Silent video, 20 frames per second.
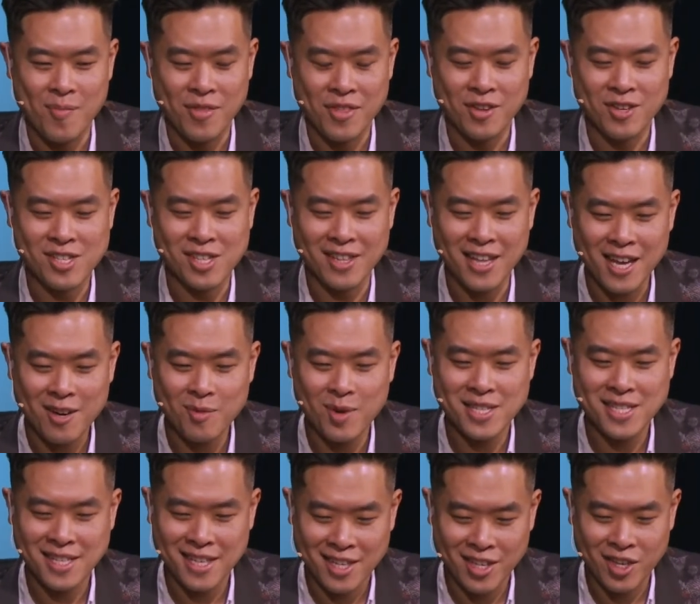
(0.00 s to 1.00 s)
There's a lot of
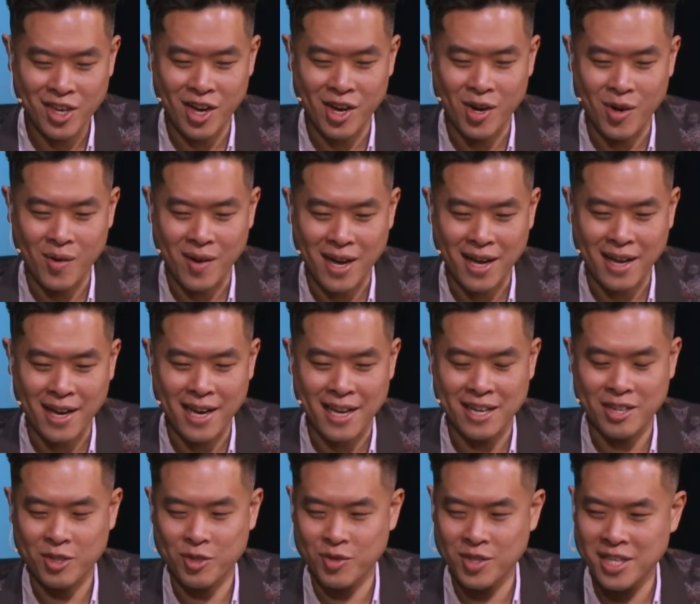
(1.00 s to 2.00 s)
ways it could go. I
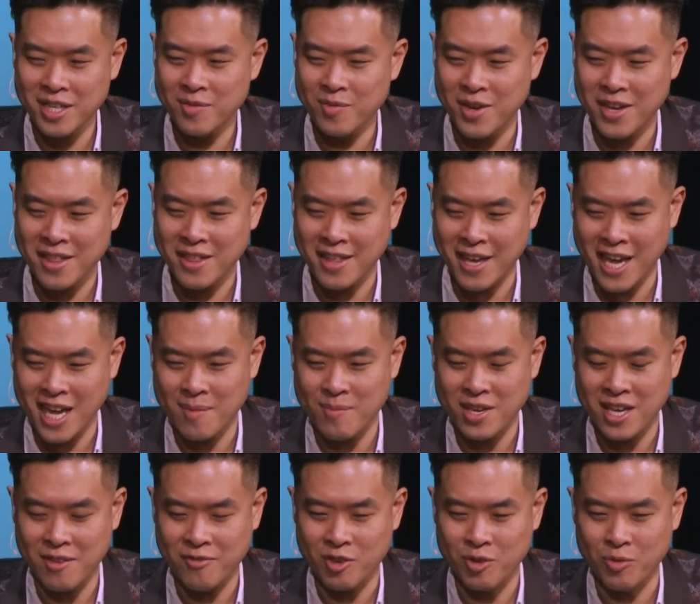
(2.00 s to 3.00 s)
agree with
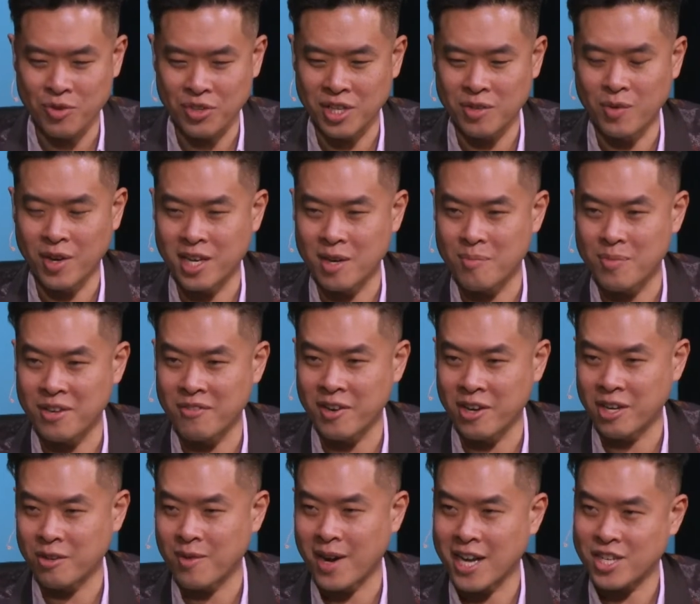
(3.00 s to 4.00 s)
Amy, if you really want to be
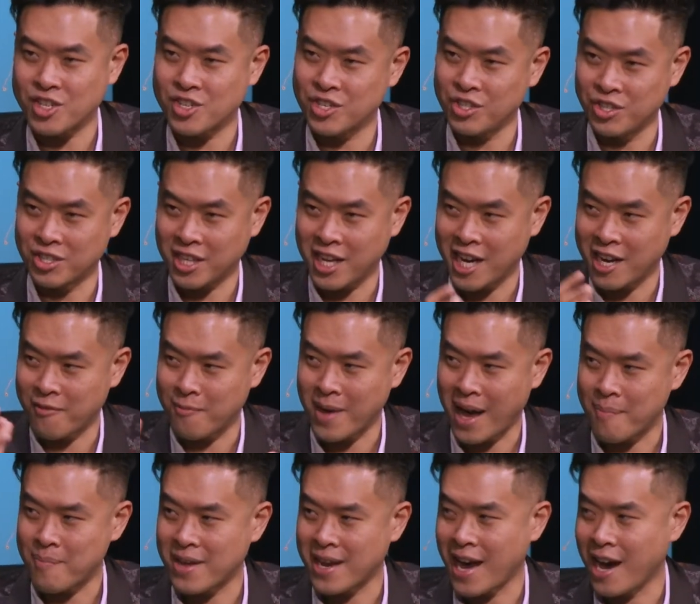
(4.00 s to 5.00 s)
very rational and kind of
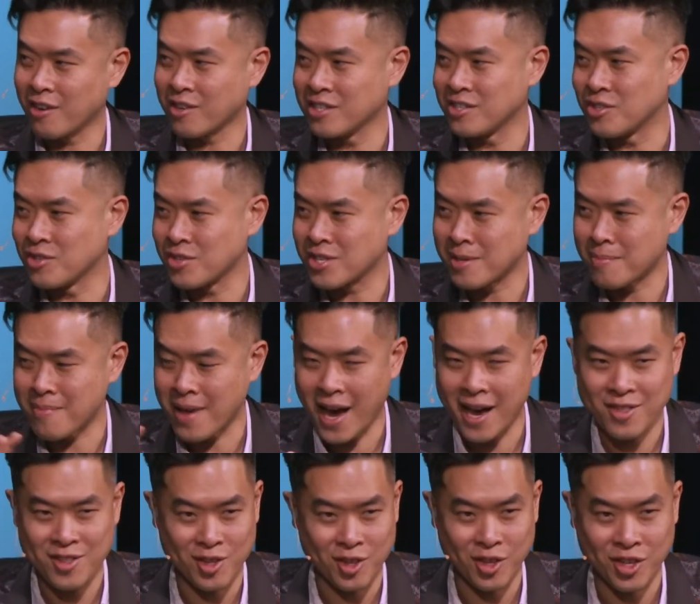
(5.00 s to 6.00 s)
map it out and do some
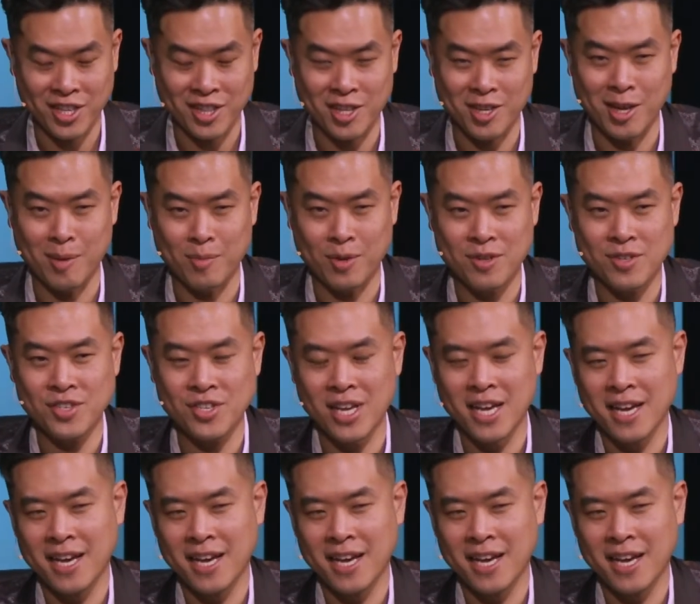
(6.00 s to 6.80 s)
math and look at the numbers.